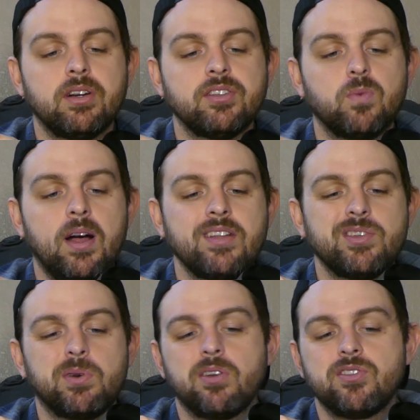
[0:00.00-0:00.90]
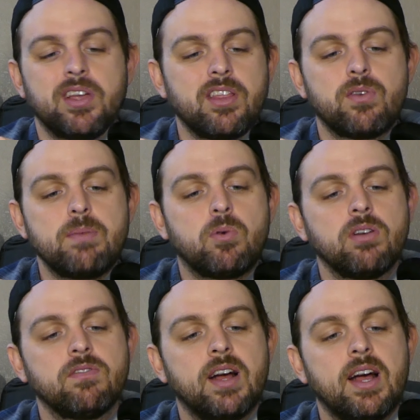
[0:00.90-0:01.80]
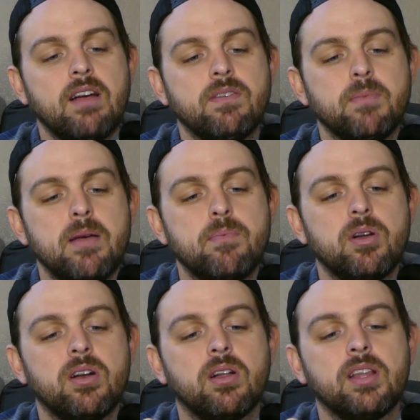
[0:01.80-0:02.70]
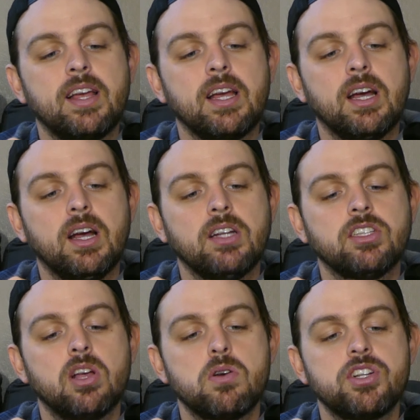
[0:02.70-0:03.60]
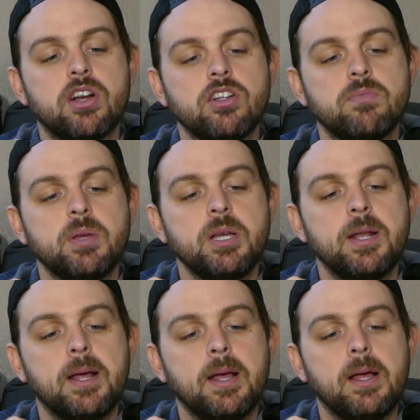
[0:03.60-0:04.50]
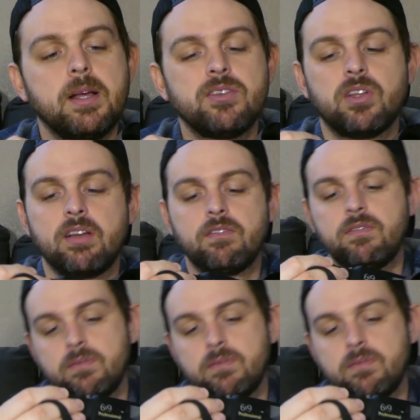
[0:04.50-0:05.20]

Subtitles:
as wide as it goes, so like 3.5, and maybe put it on like a slower shutter speed, so like